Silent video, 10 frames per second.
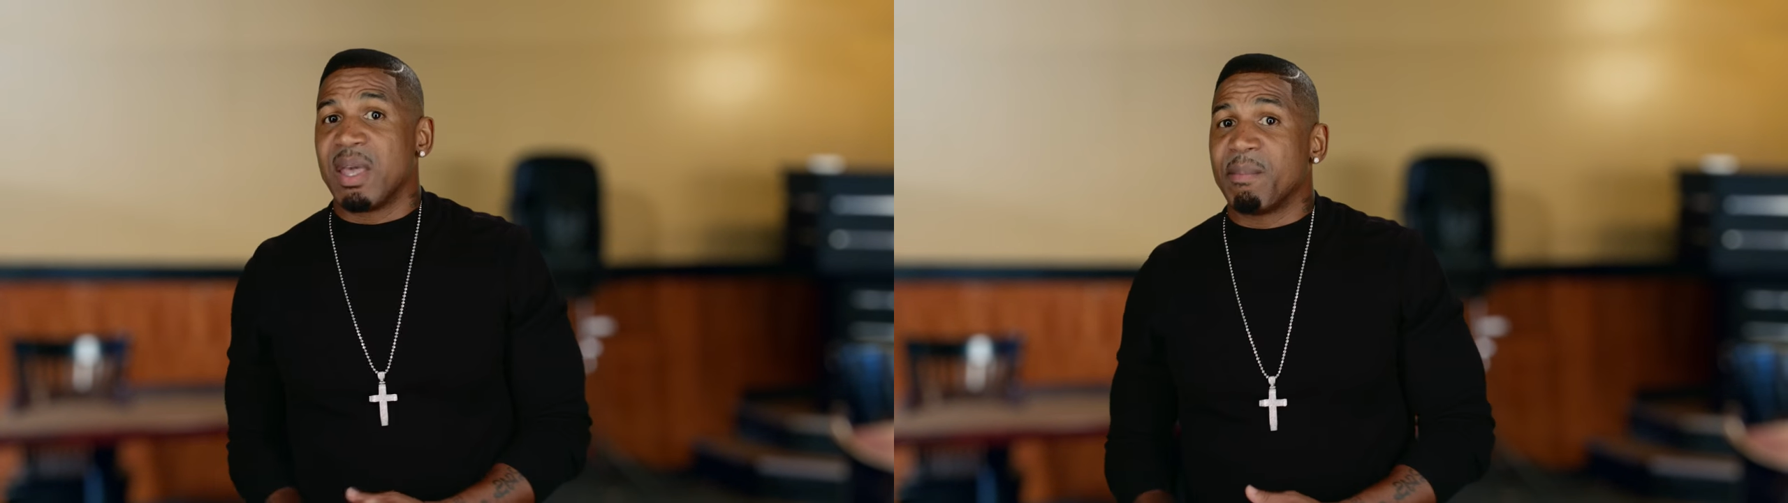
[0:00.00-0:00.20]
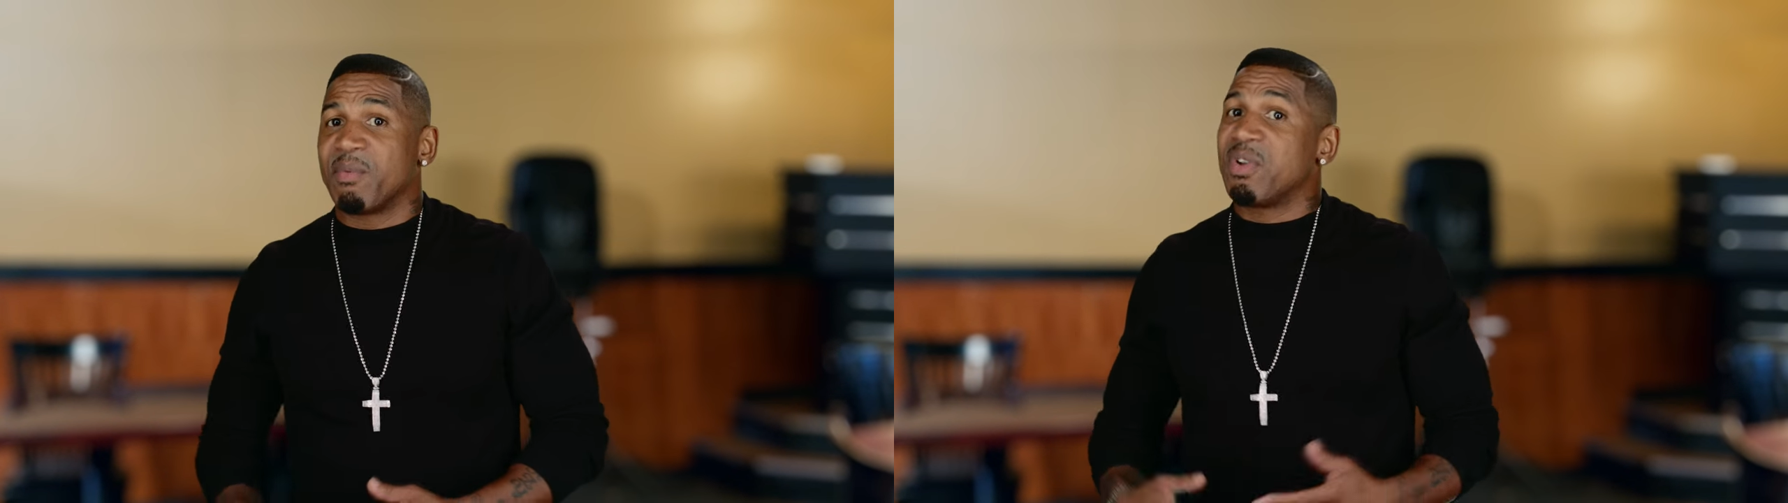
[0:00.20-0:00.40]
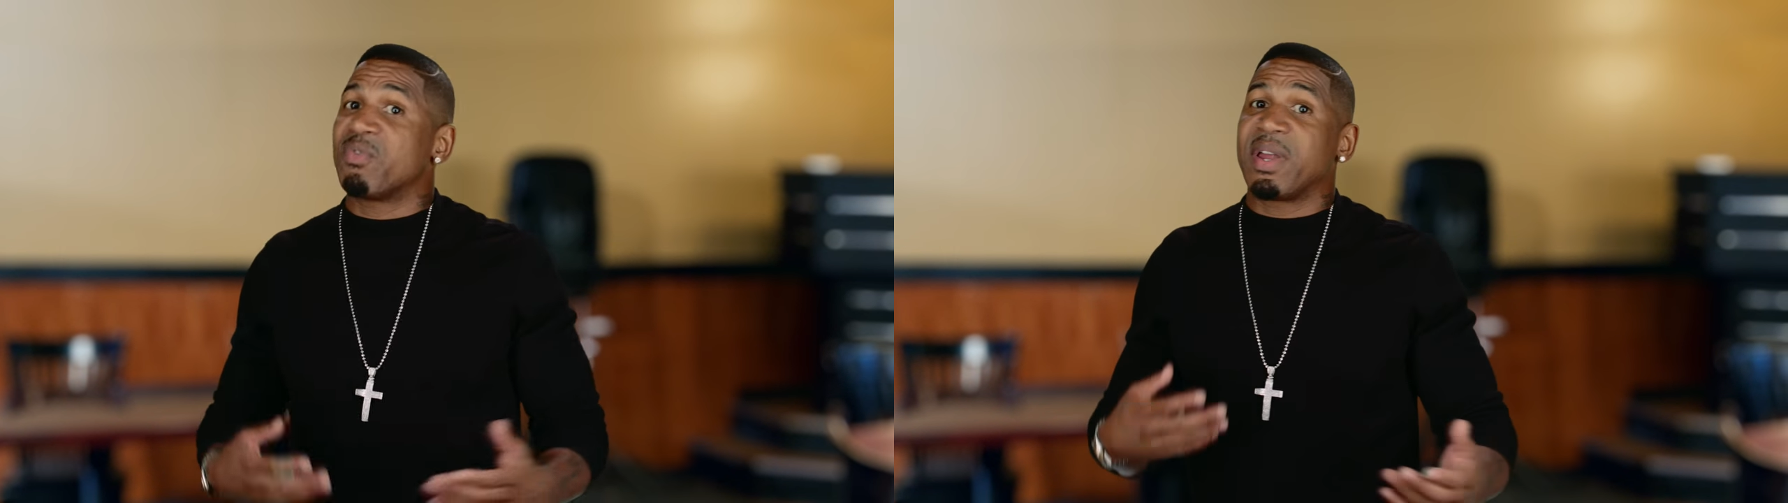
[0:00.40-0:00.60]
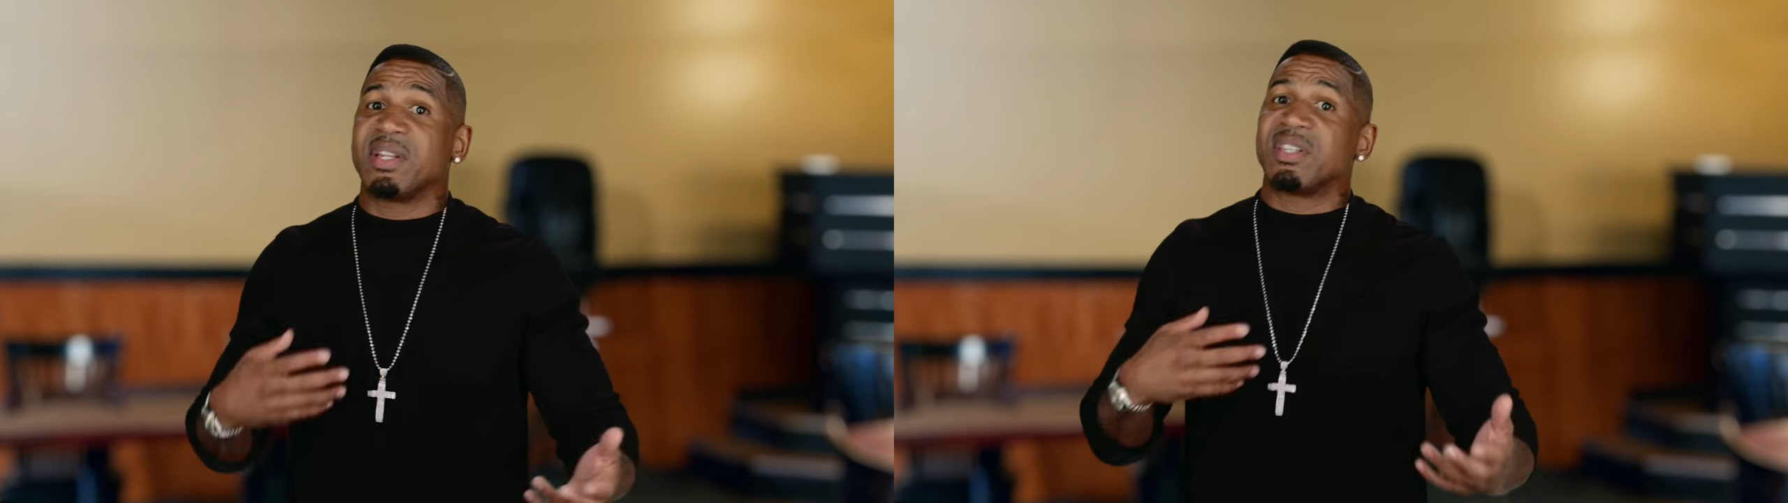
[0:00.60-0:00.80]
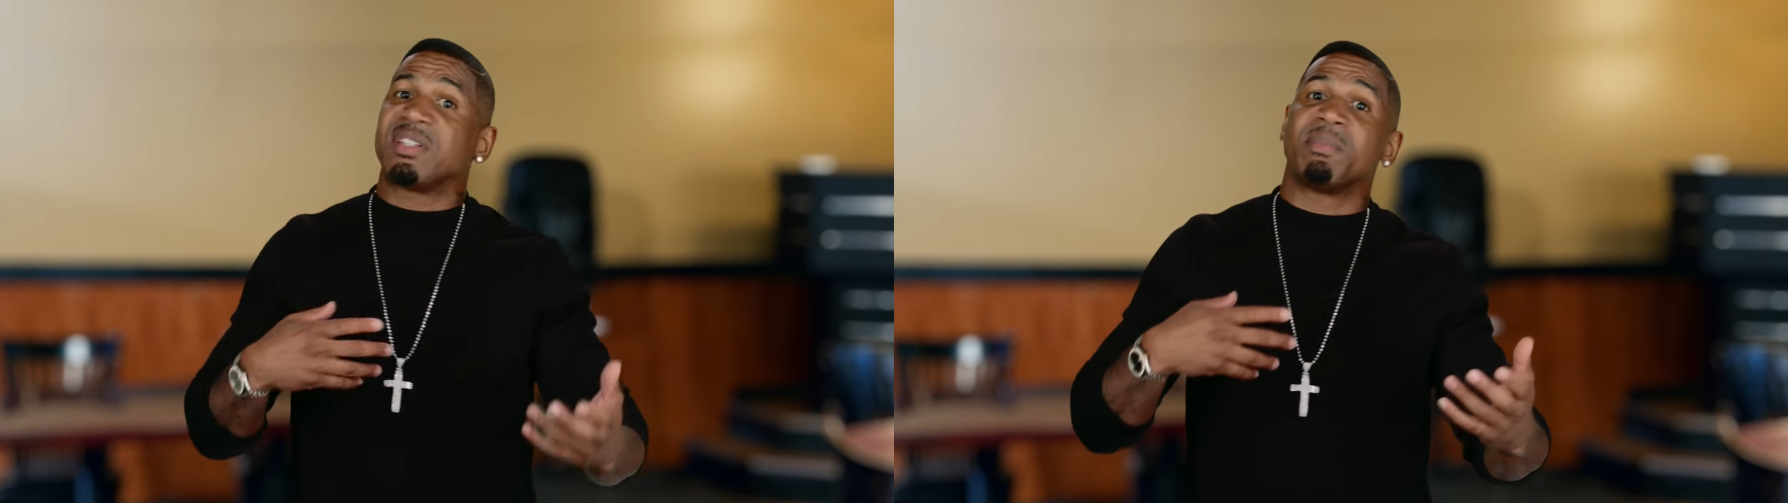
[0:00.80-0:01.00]
but we ran
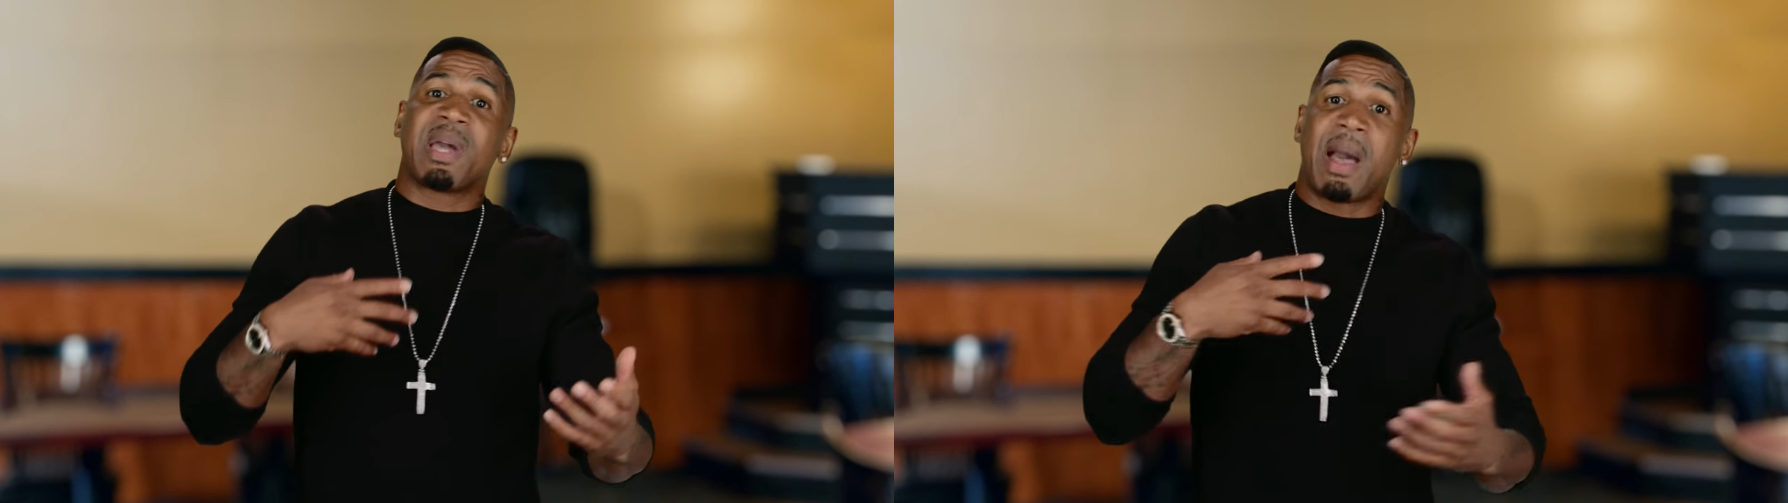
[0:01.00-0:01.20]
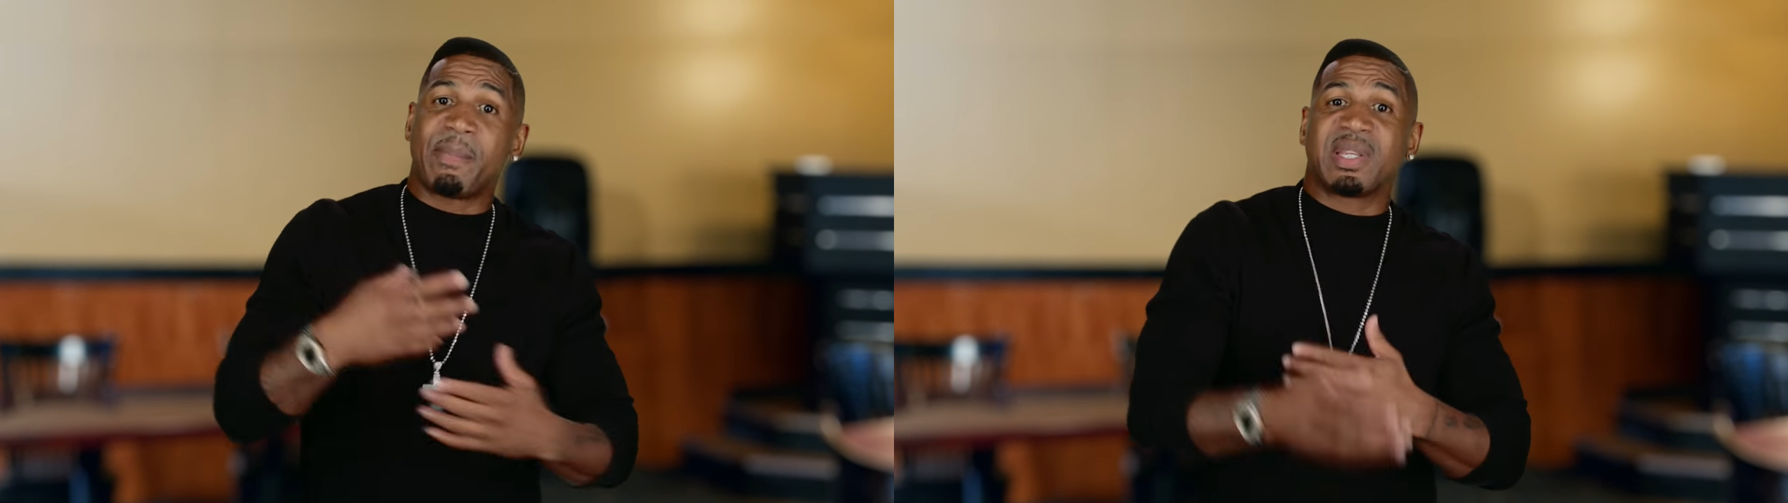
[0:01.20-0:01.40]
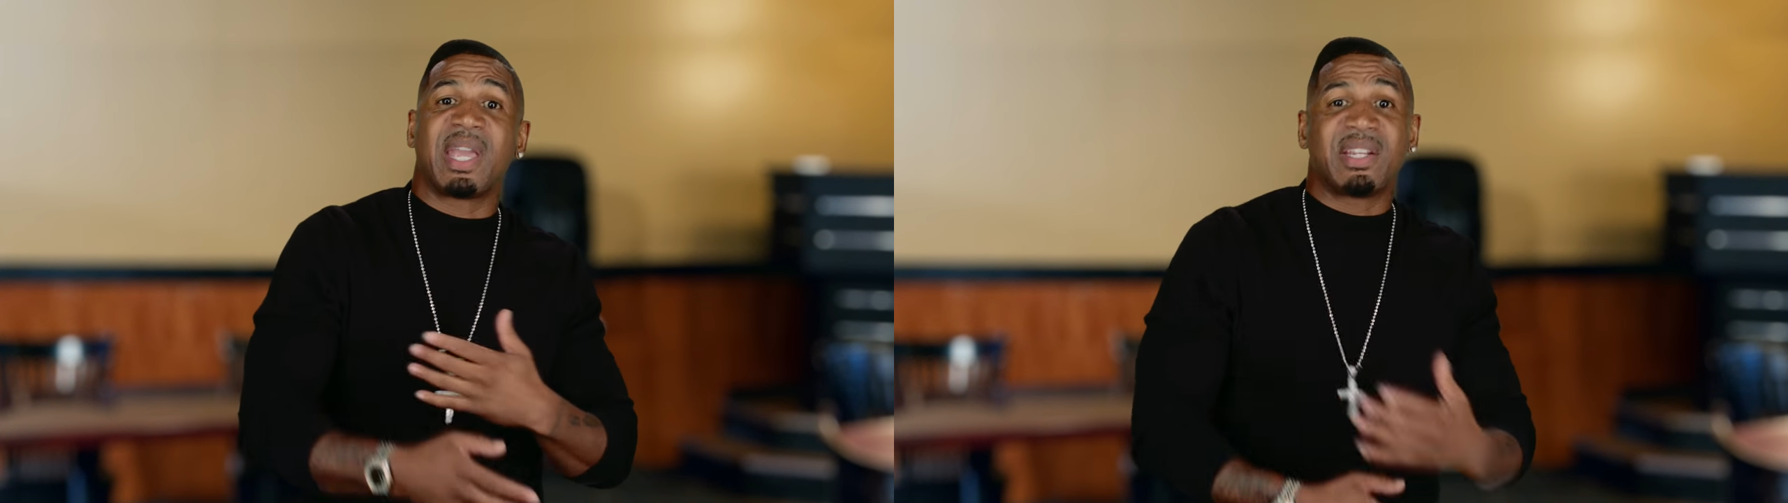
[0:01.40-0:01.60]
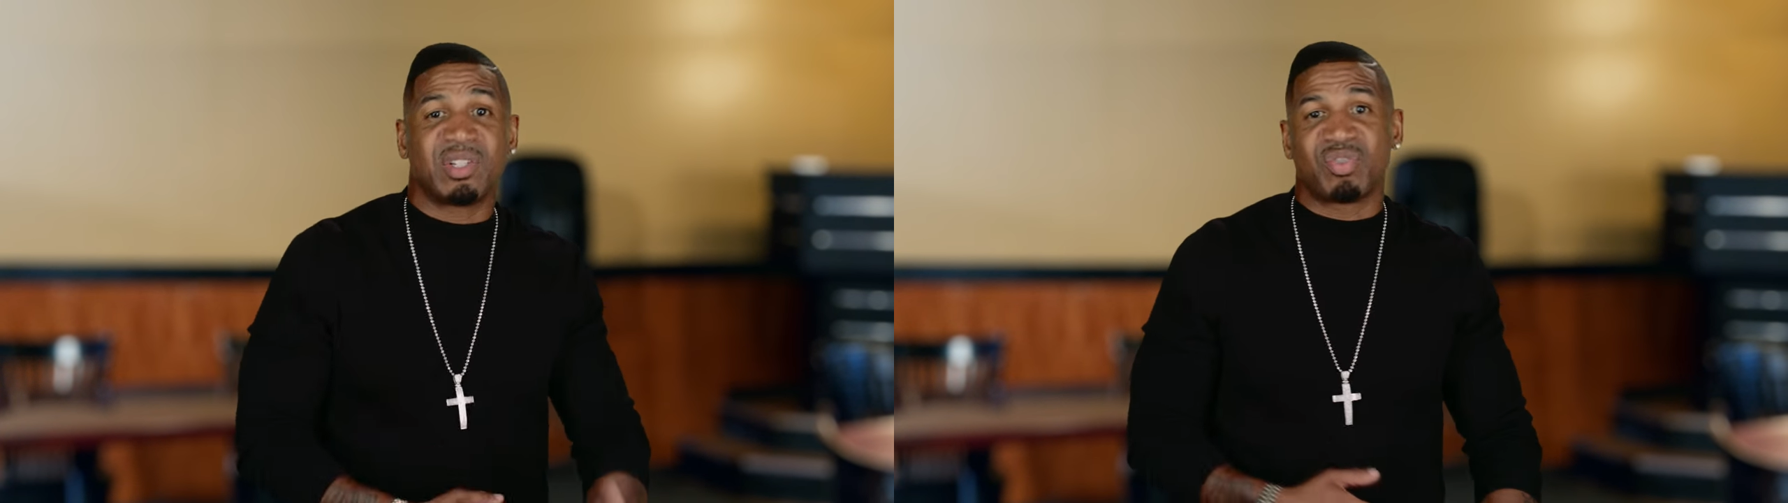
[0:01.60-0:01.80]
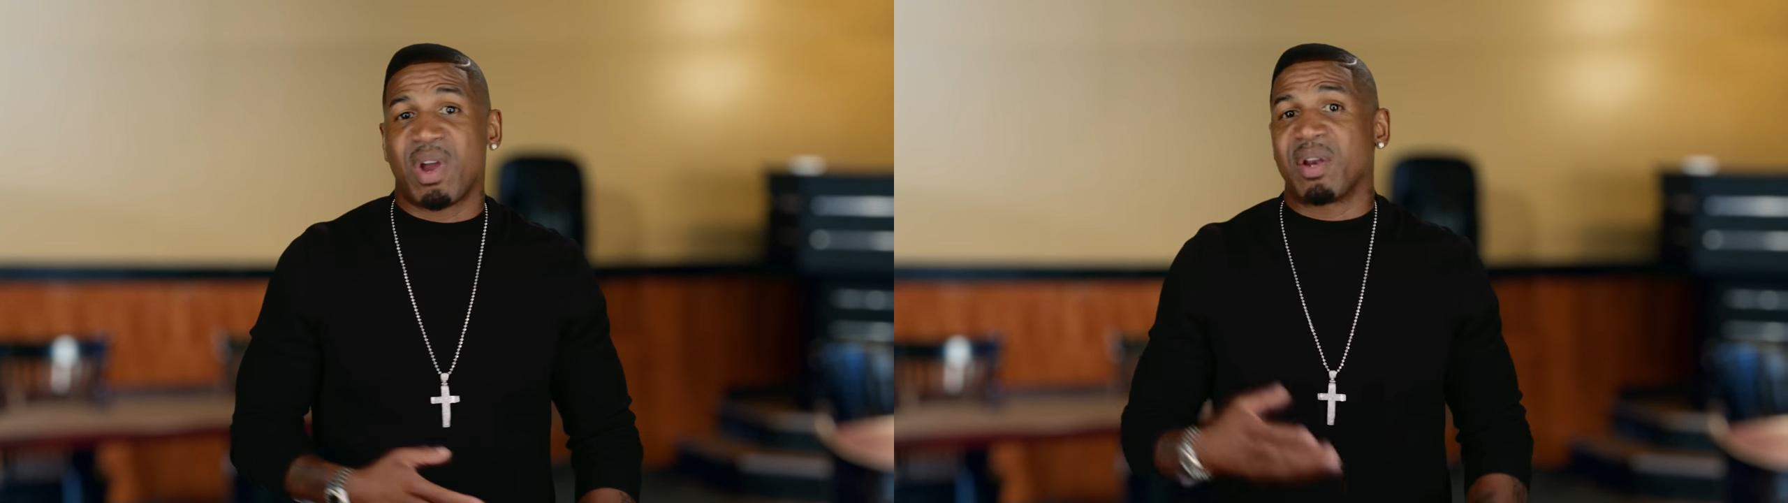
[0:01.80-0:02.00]
into some complications trying